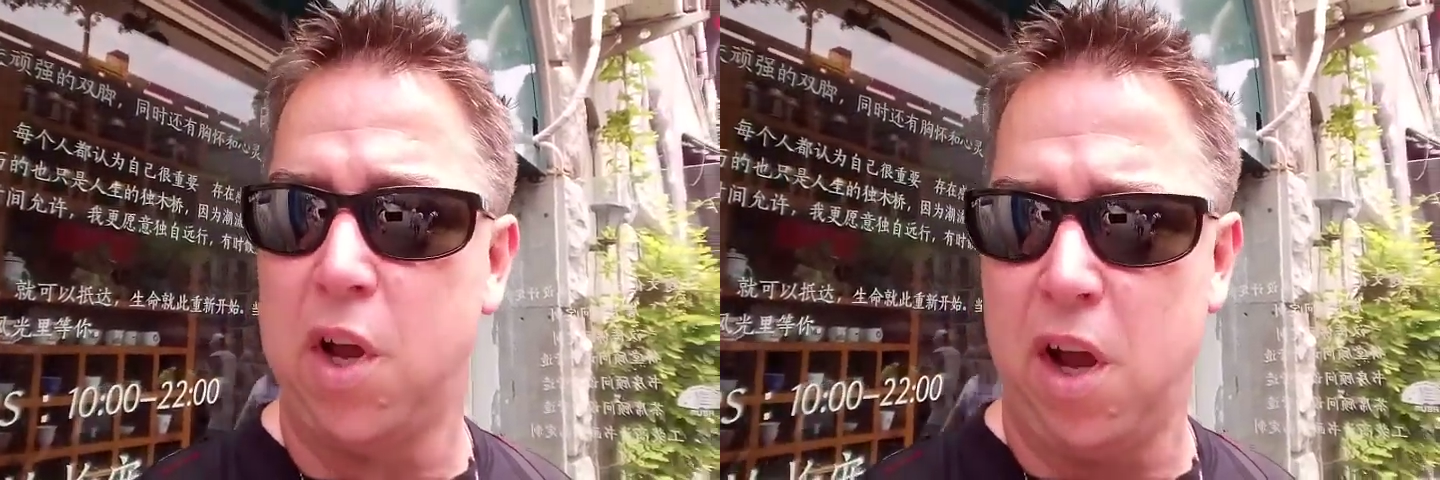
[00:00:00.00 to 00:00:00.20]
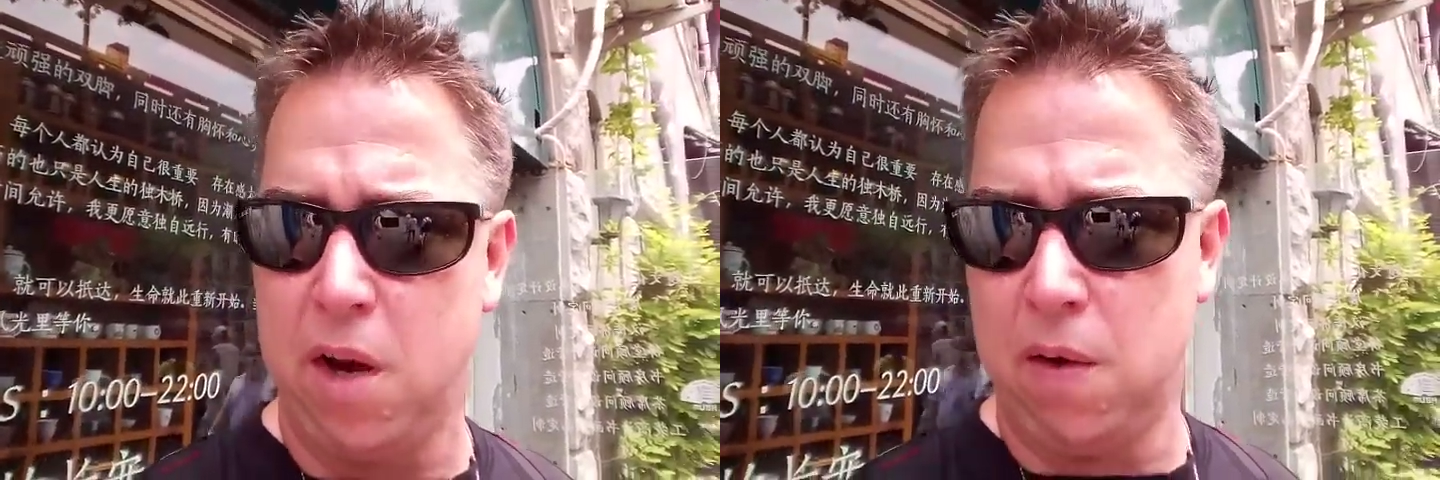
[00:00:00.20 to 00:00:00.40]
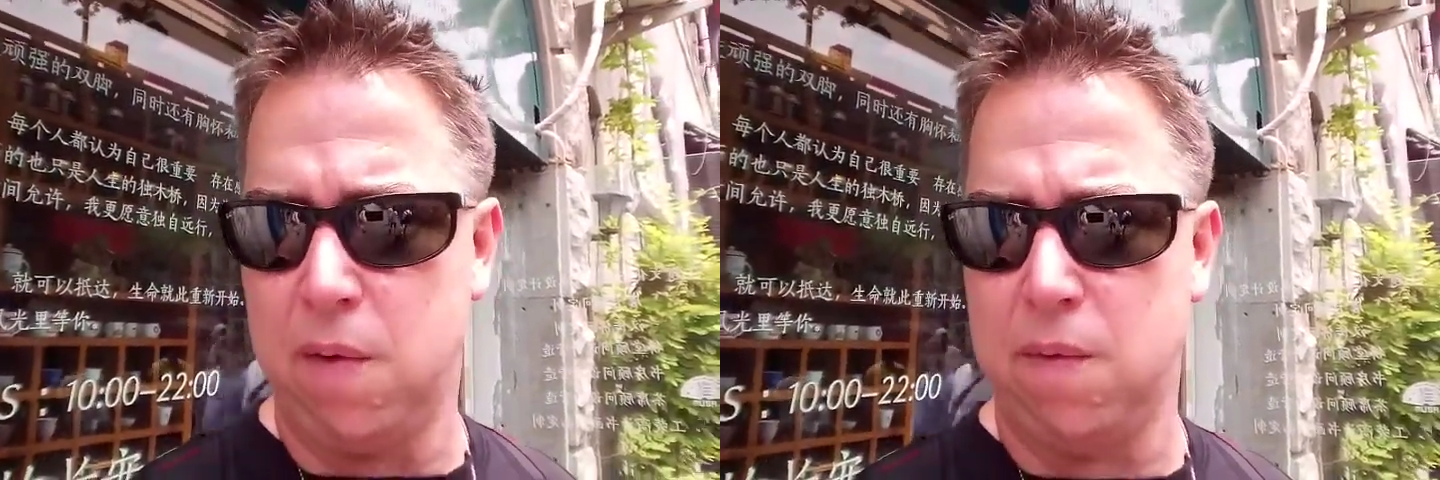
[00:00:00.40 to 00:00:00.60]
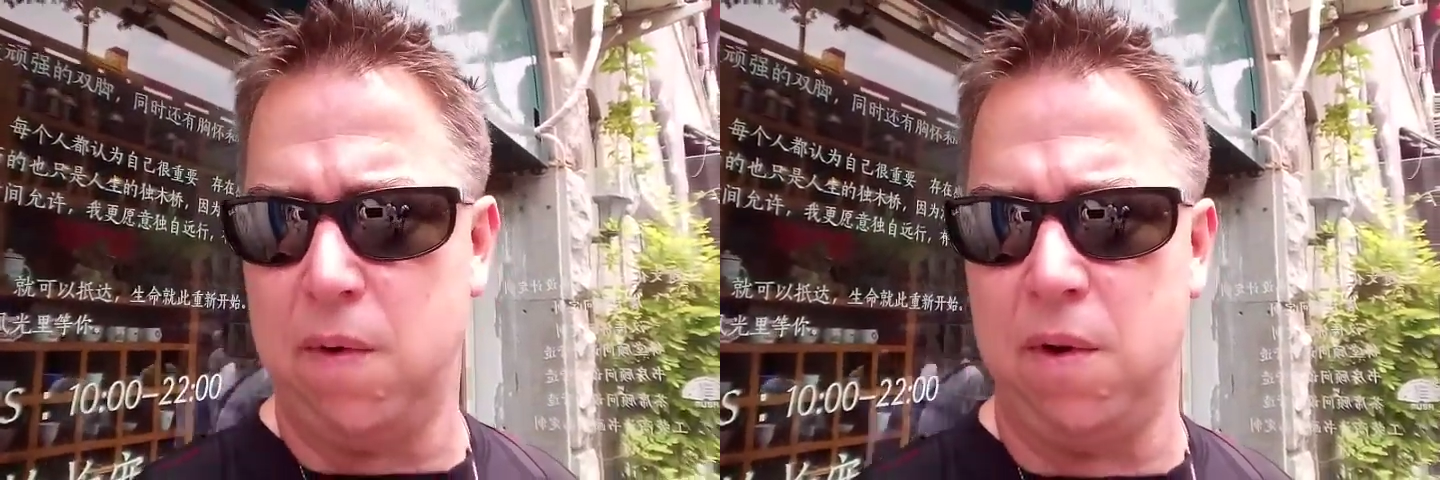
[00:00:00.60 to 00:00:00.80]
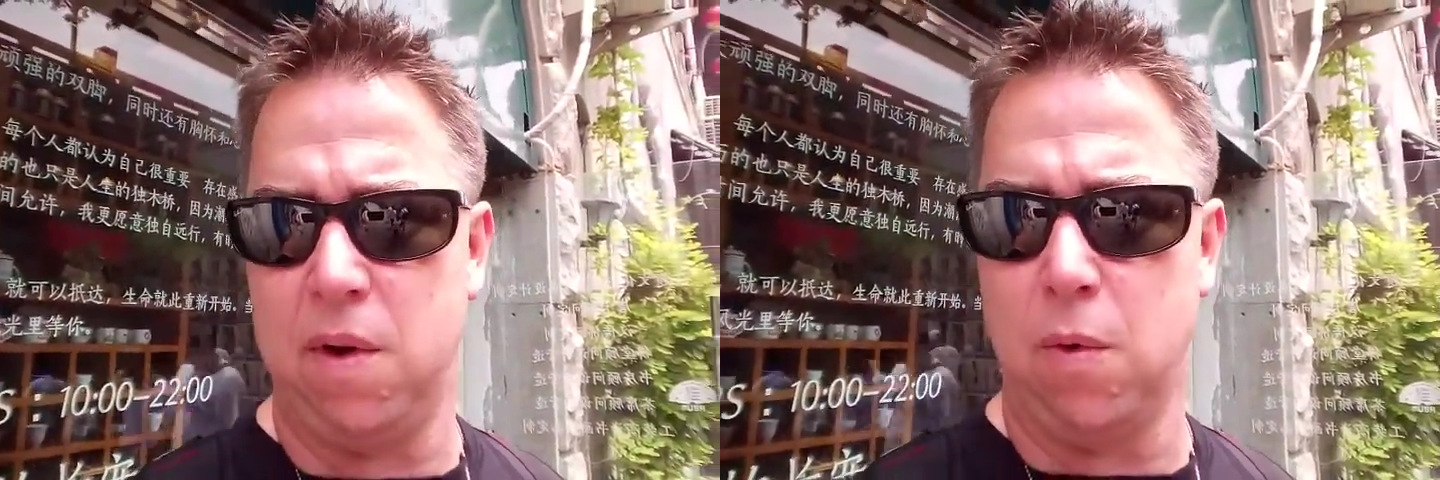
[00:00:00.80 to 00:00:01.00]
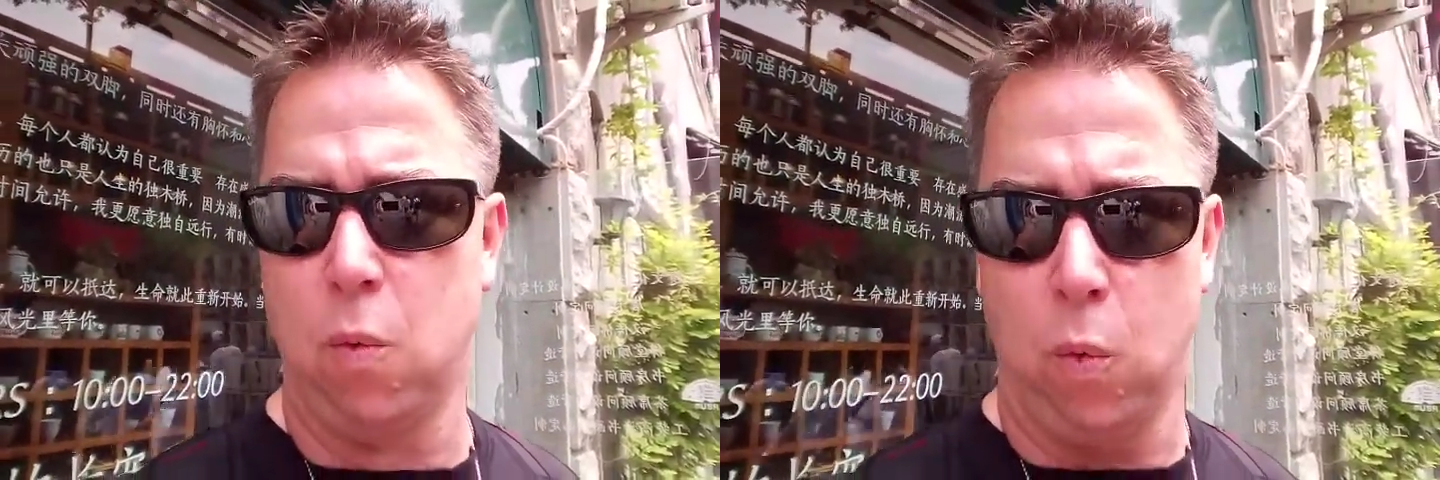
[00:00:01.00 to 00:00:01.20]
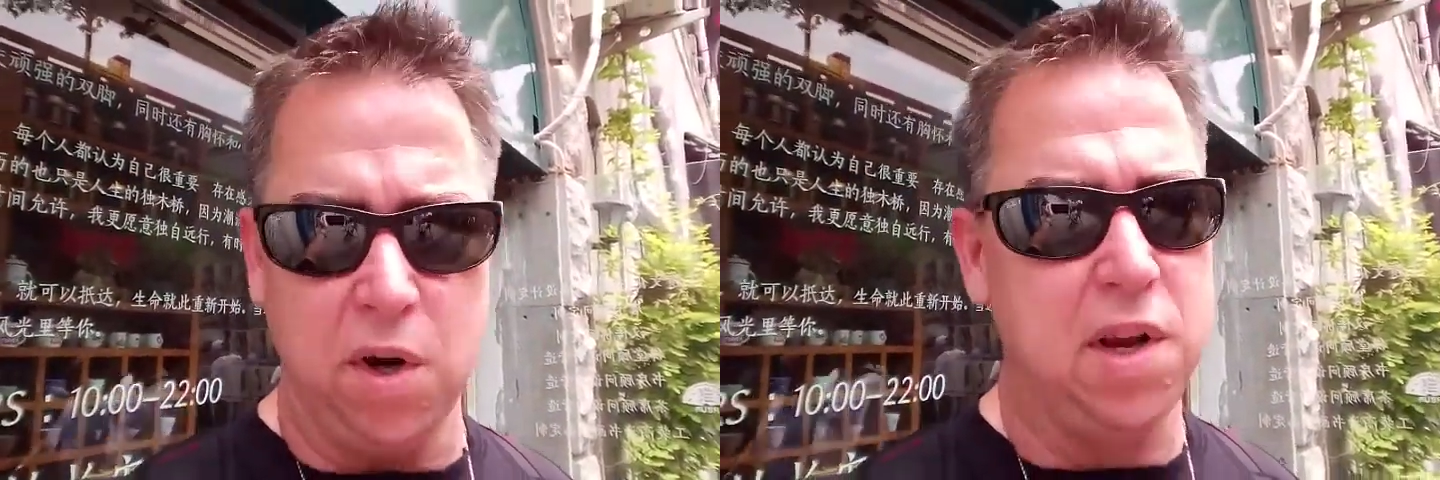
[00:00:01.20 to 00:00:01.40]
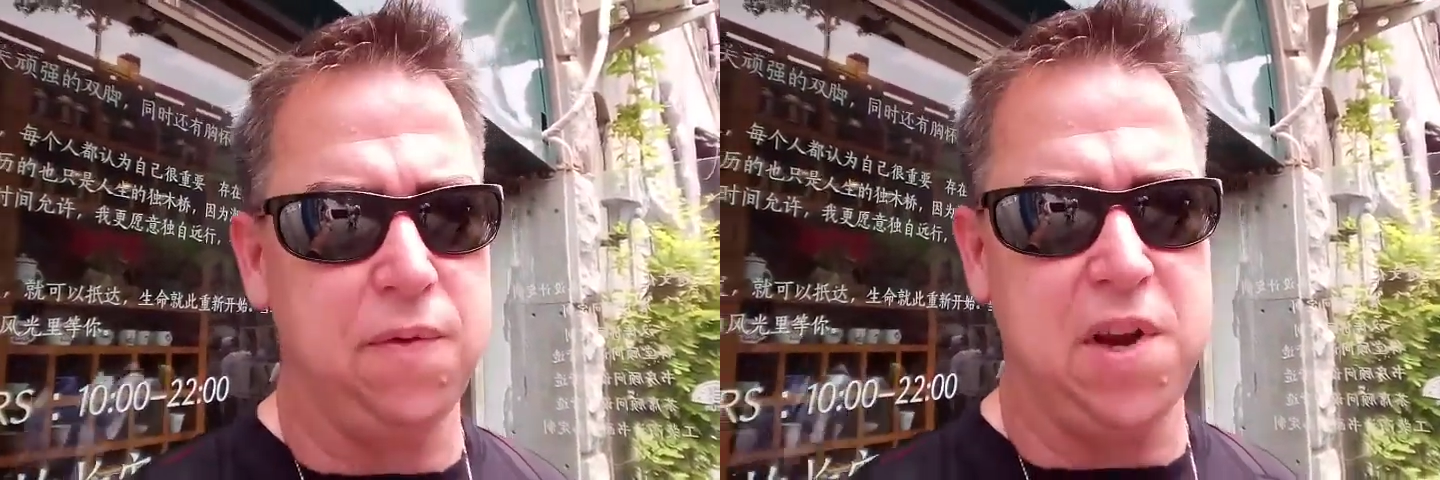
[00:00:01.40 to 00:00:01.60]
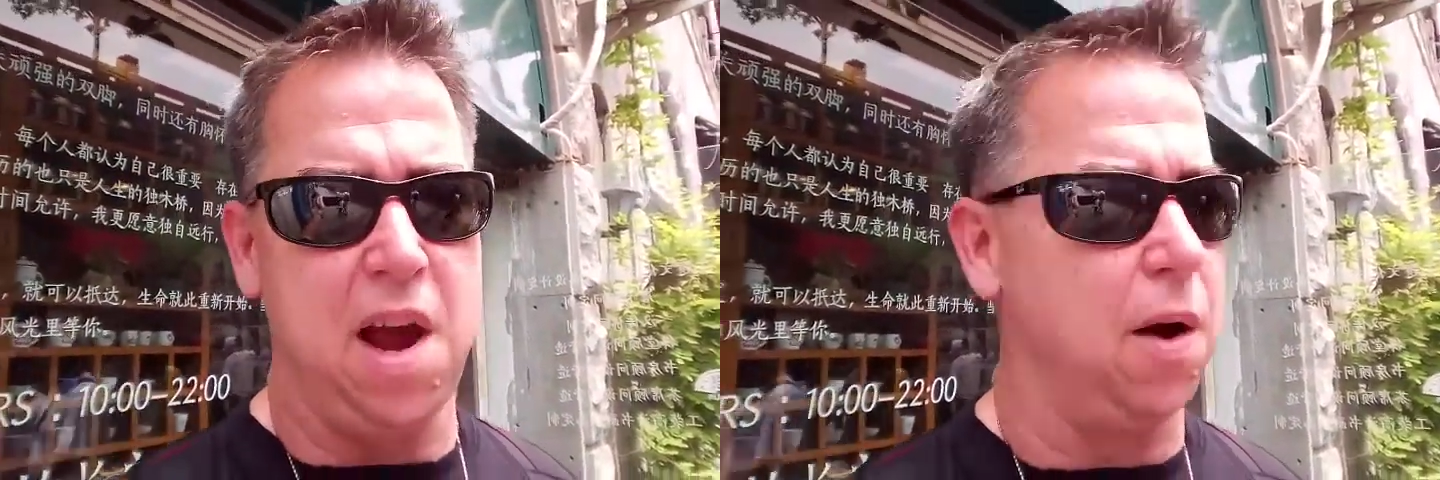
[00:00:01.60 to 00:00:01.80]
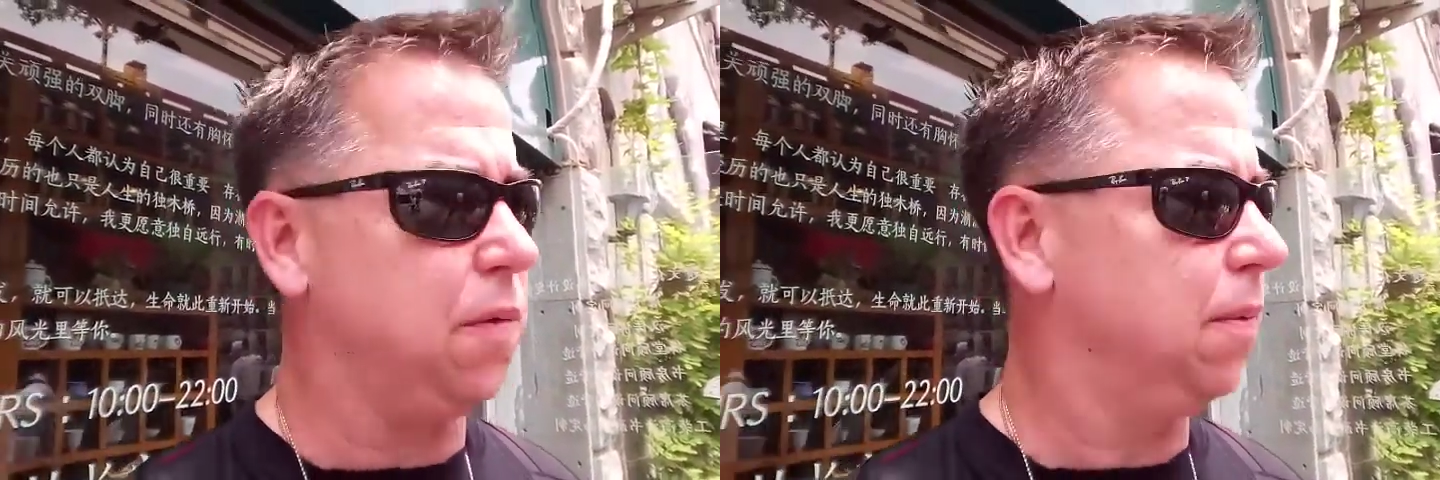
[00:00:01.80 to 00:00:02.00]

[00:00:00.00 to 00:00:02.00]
good. One gift down.